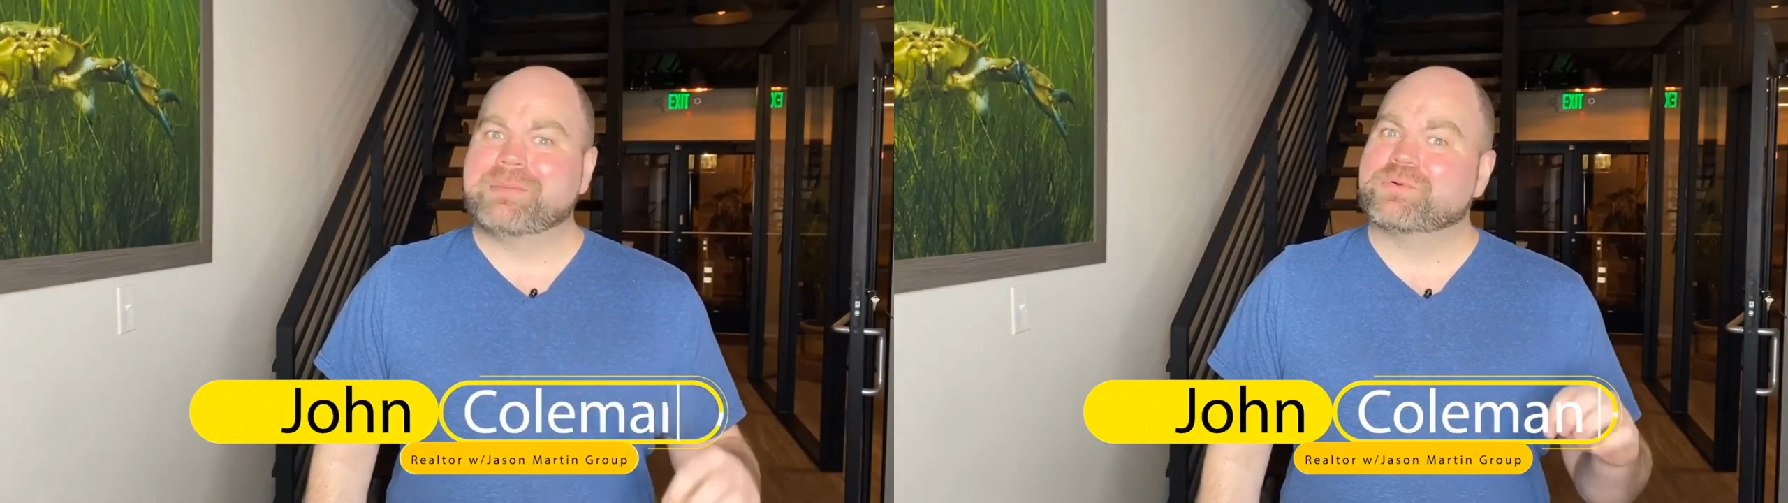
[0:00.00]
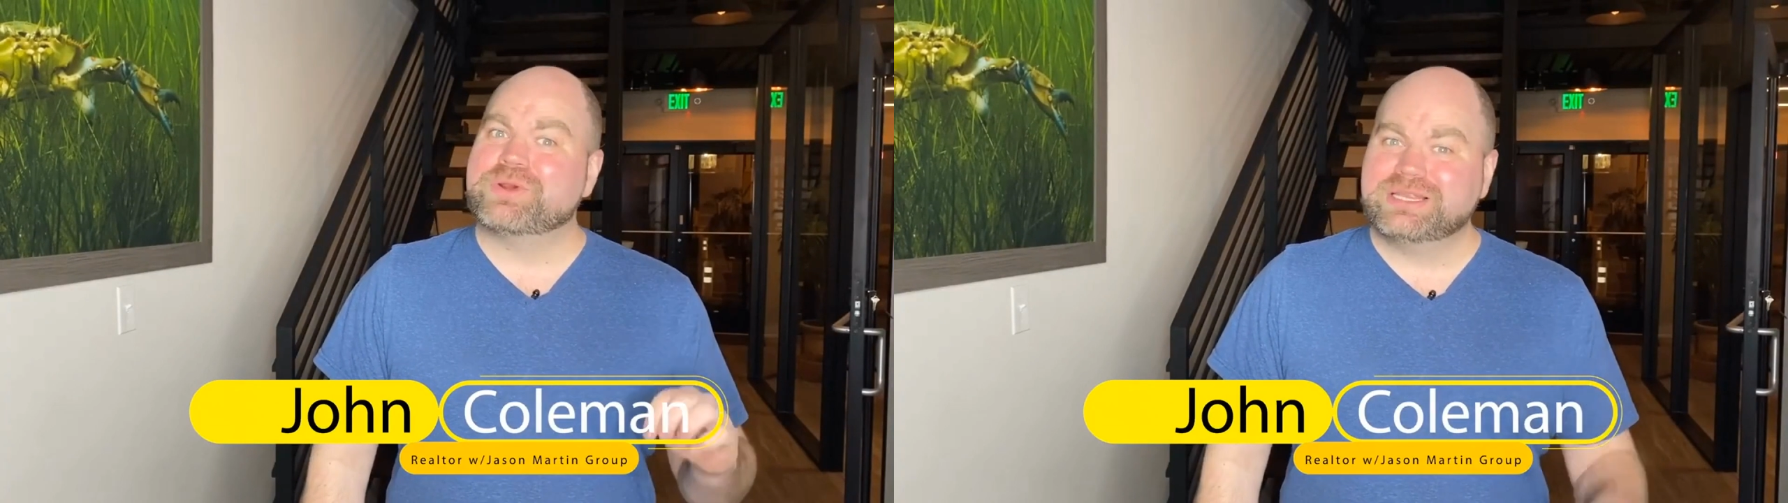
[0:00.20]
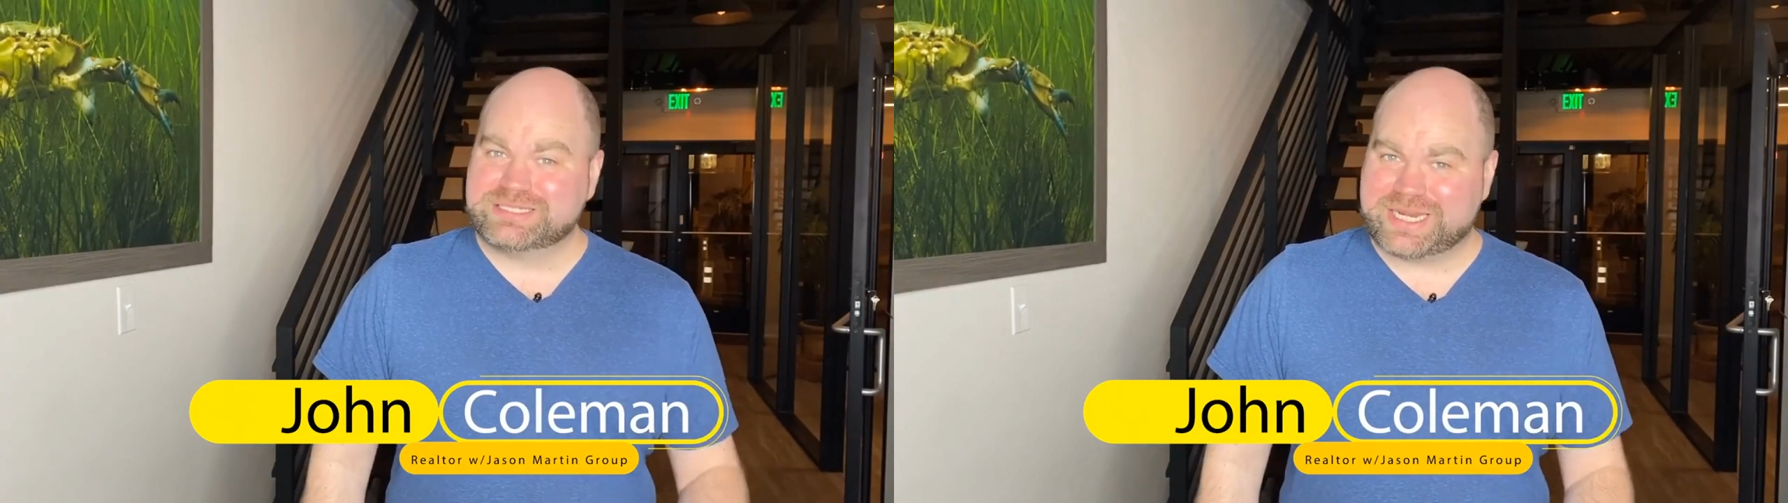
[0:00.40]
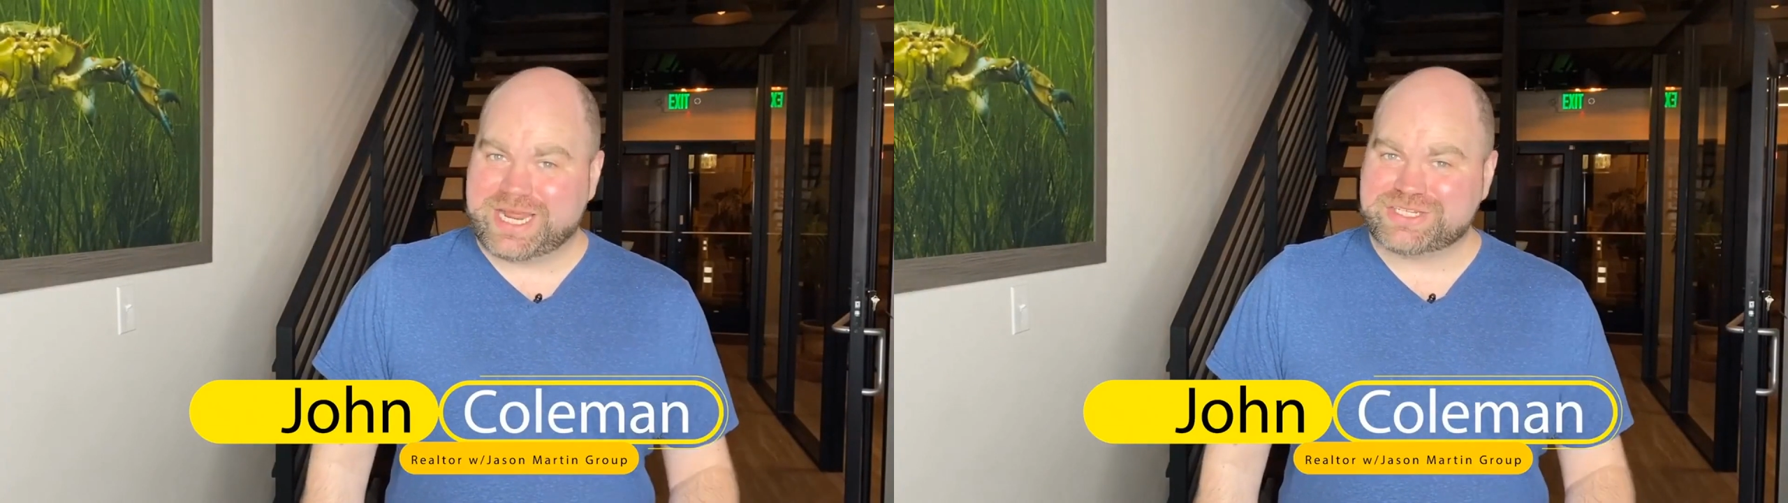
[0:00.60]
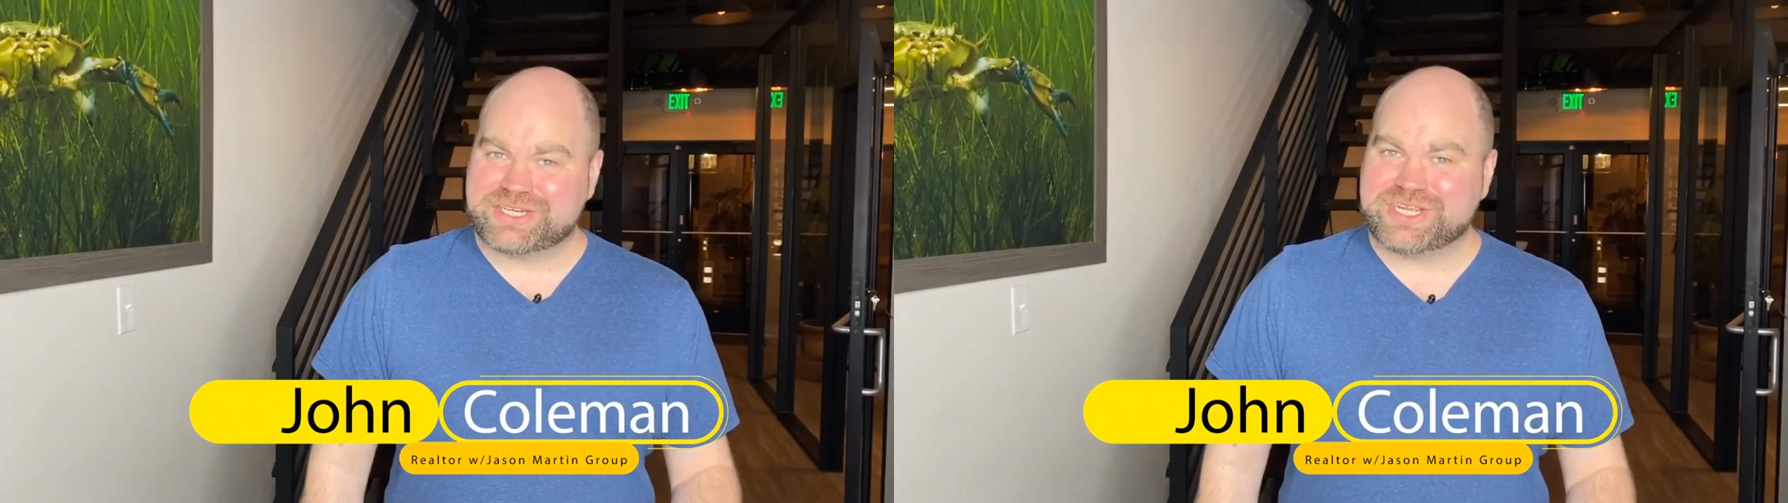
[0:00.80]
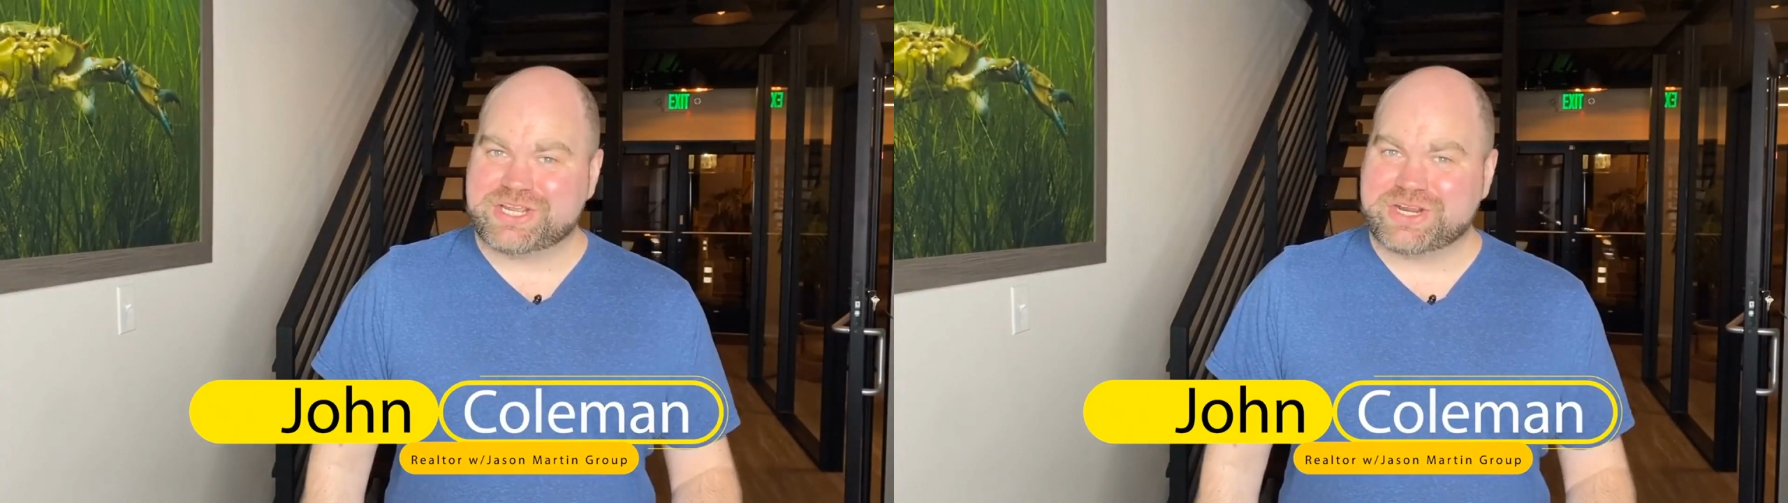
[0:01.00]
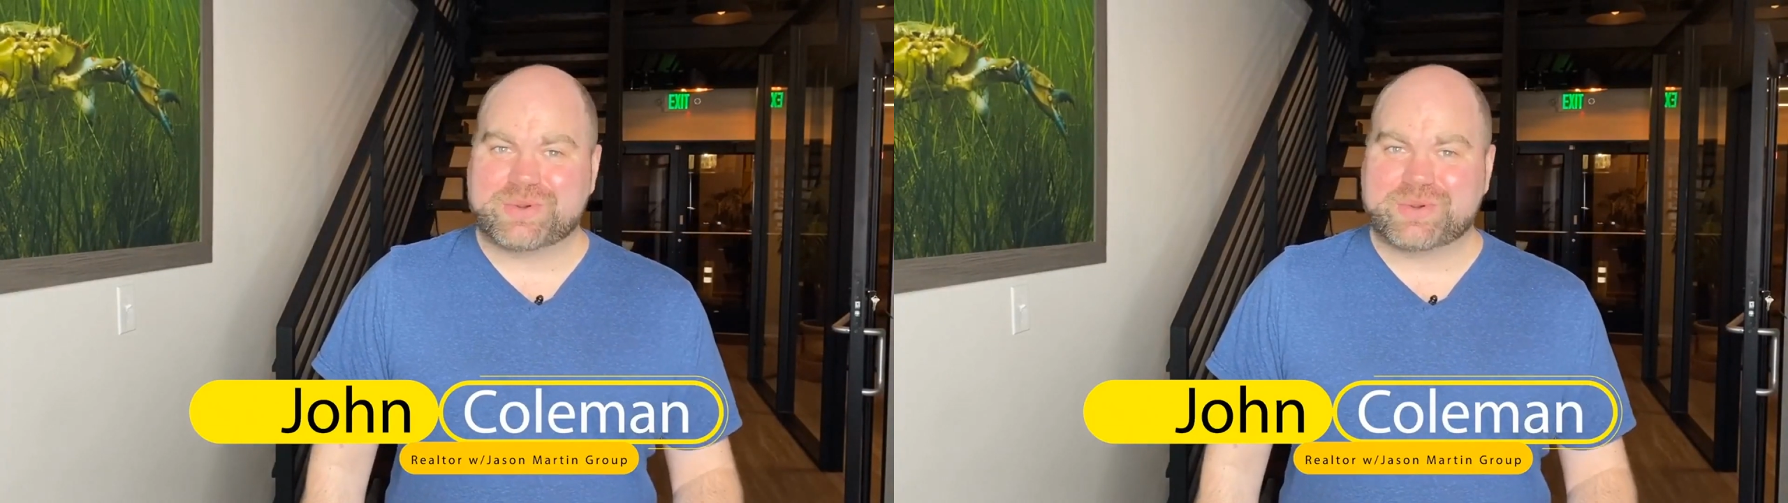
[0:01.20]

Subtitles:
I'm a real estate agent here